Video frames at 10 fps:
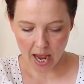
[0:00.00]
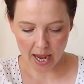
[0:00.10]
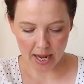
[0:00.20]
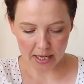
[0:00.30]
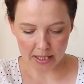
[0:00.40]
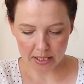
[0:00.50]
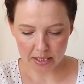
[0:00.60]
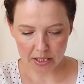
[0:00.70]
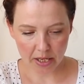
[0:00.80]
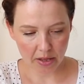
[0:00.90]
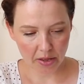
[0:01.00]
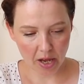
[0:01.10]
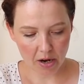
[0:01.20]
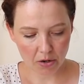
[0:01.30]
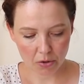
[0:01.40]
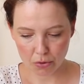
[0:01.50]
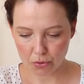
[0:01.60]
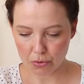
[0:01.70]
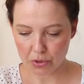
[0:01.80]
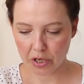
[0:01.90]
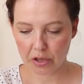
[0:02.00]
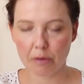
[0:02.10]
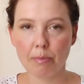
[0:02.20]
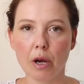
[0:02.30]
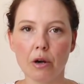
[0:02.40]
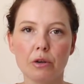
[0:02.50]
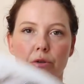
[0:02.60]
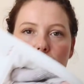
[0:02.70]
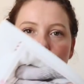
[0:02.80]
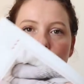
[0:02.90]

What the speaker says: And they are called the Pearl